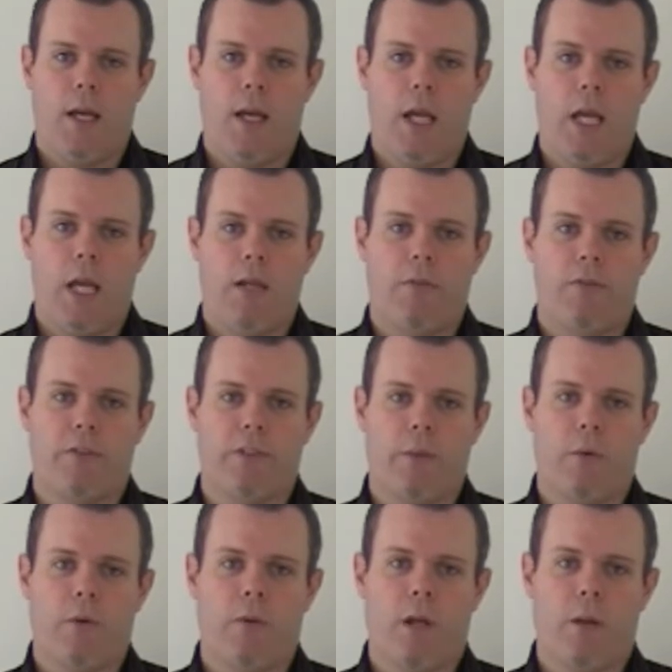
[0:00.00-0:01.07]
And for
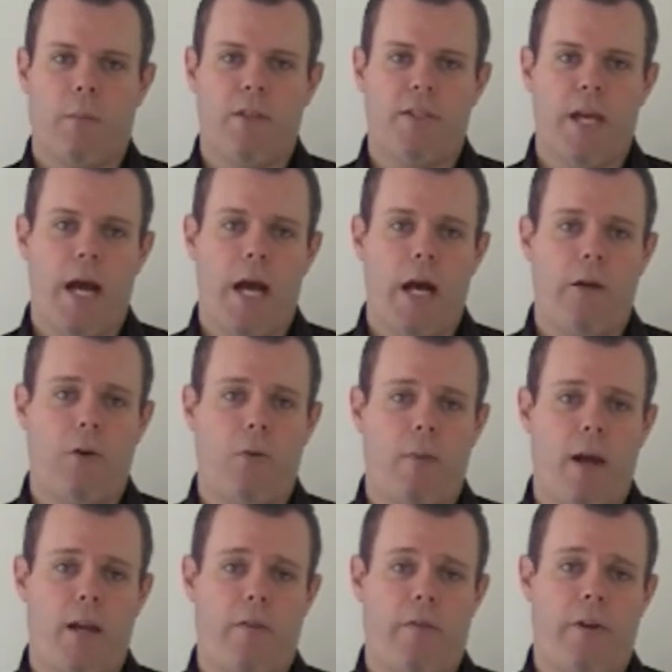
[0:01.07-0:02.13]
someone like my dad who
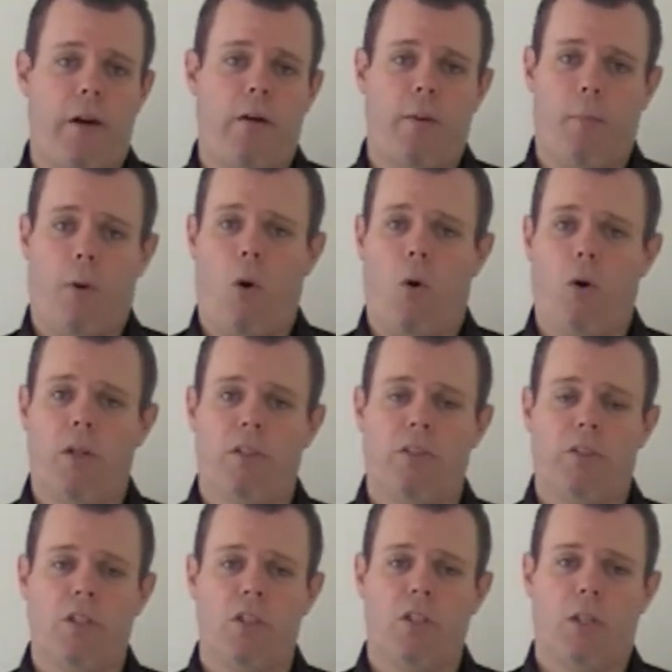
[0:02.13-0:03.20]
made a very poor
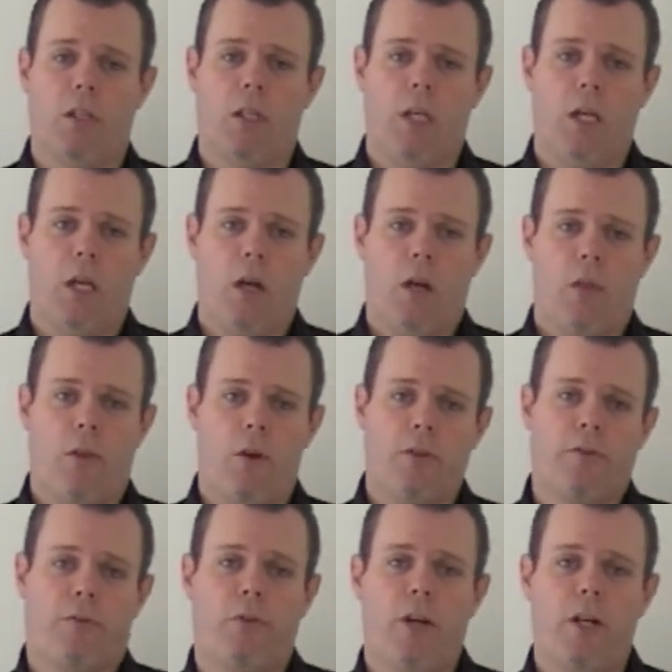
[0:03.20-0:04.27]
decision, those
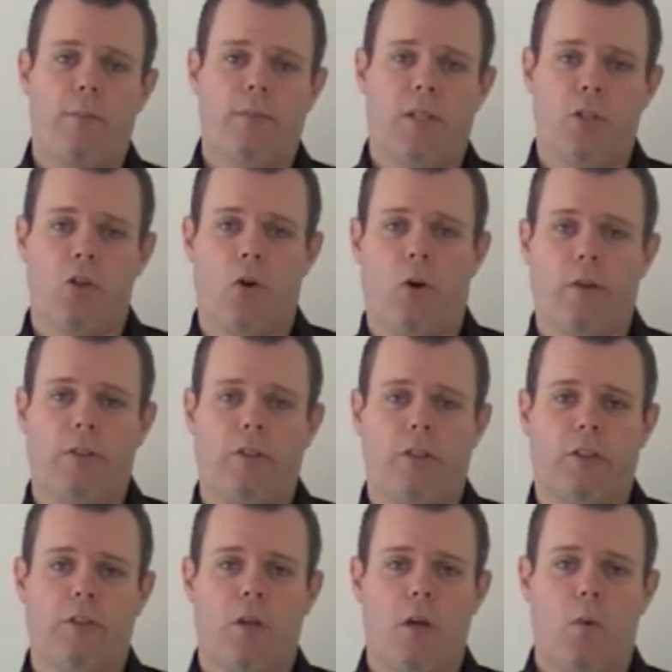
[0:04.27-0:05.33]
freedoms and
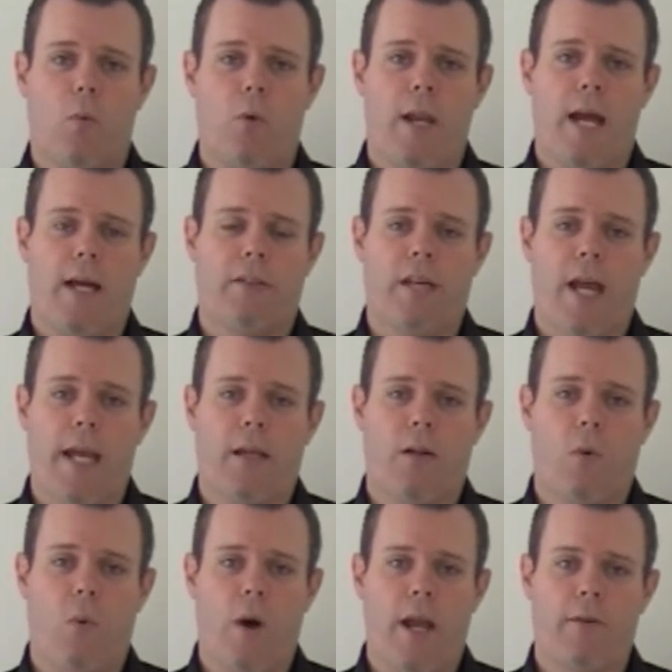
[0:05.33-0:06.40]
choices were now taken
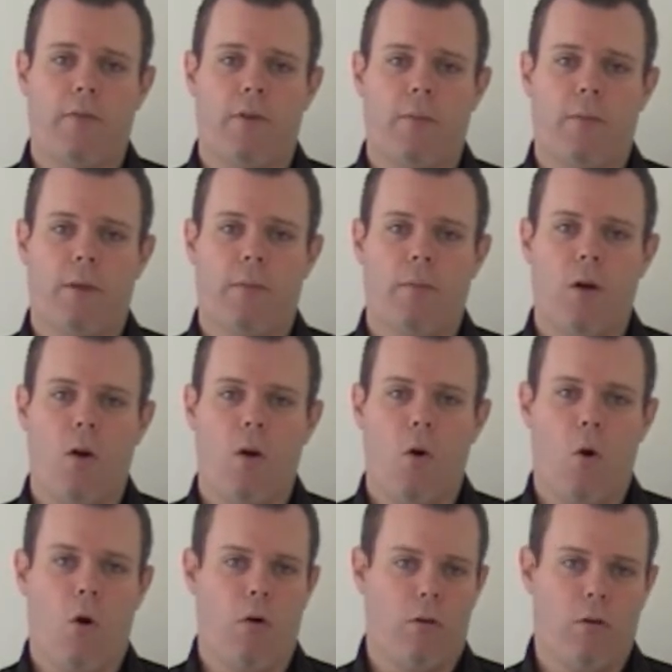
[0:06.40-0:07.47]
away from him,
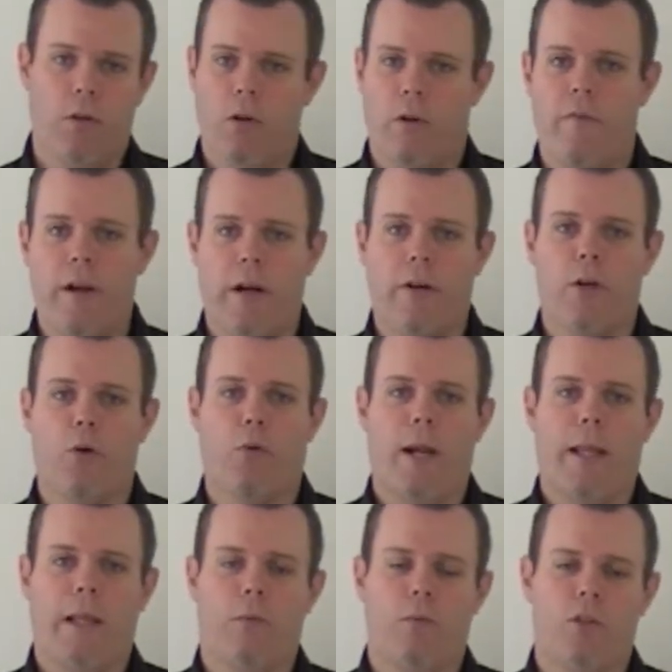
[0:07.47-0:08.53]
or very
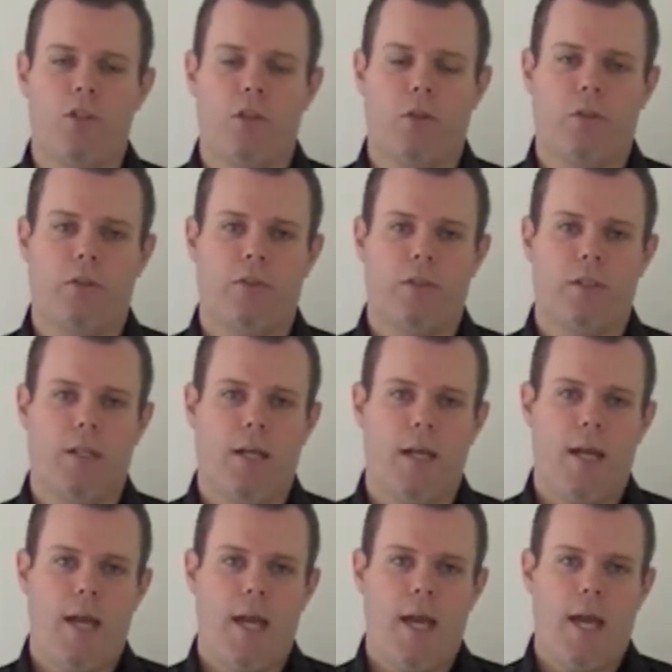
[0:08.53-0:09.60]
greatly reduced.
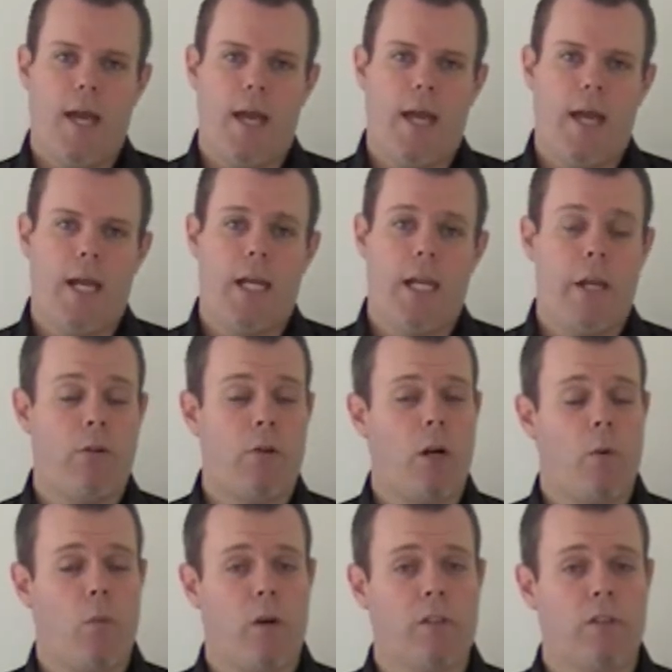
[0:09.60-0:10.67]
And here
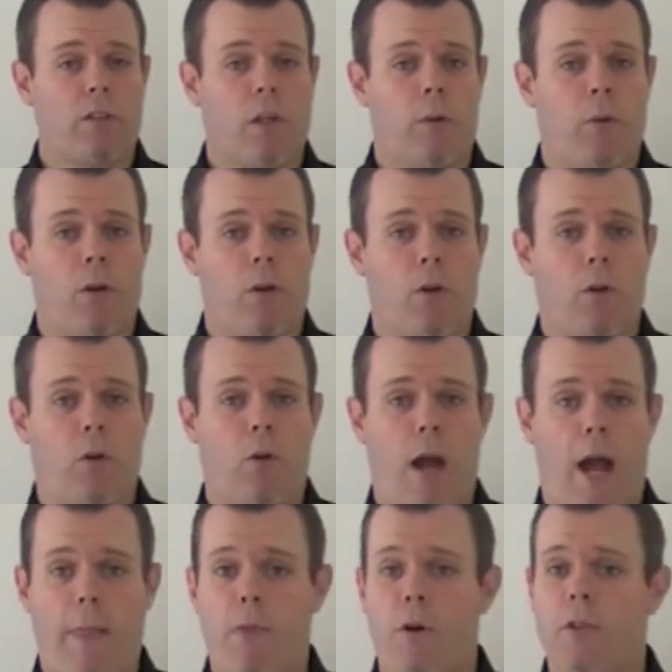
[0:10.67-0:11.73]
I was, someone who
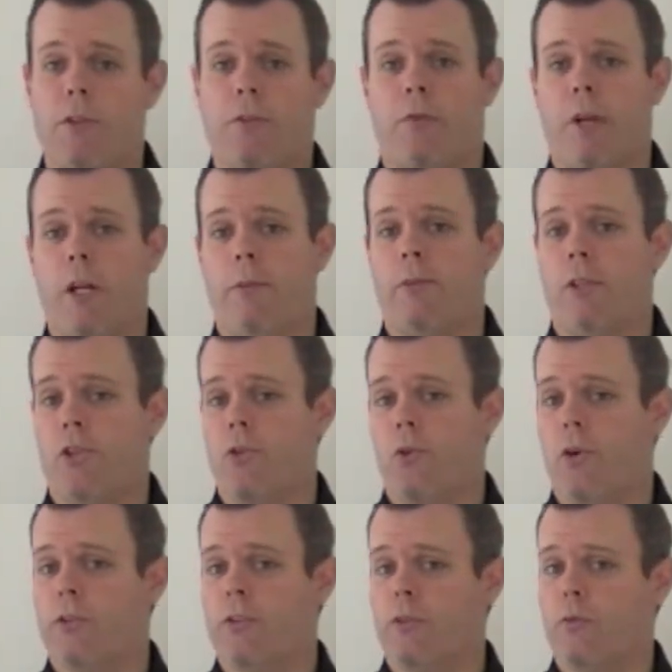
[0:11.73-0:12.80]
had those freedoms and
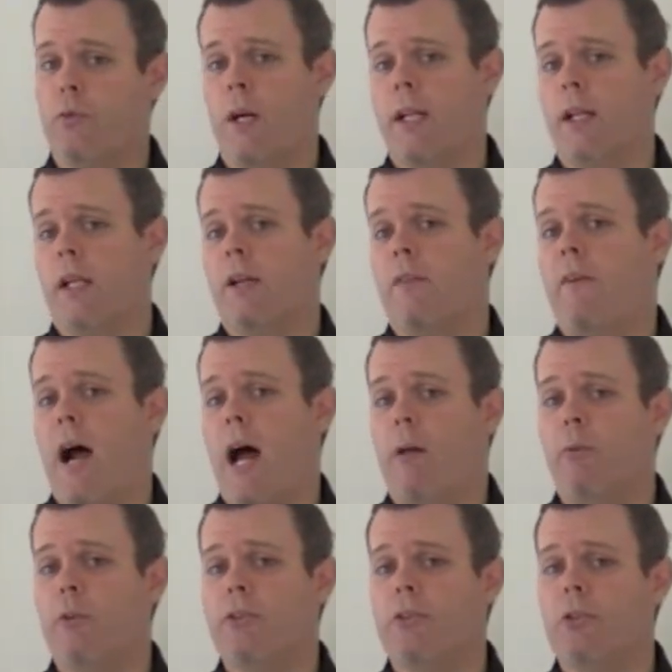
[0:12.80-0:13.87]
choices readily
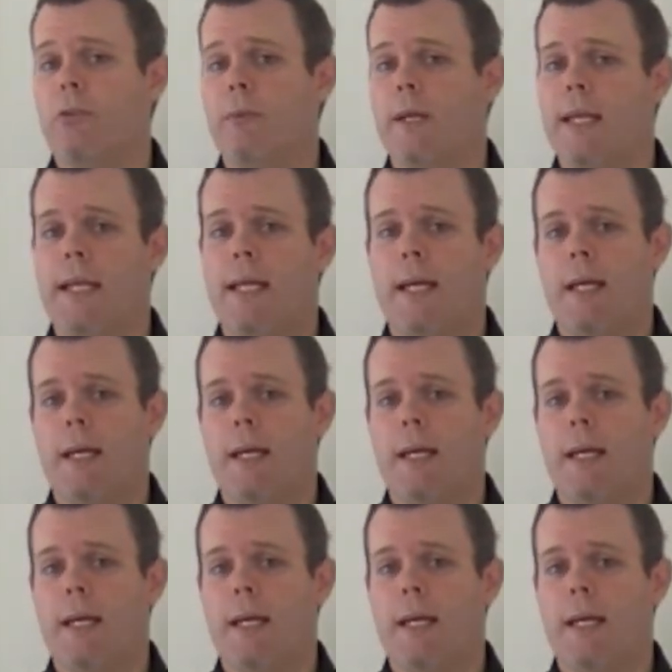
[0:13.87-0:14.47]
available to me,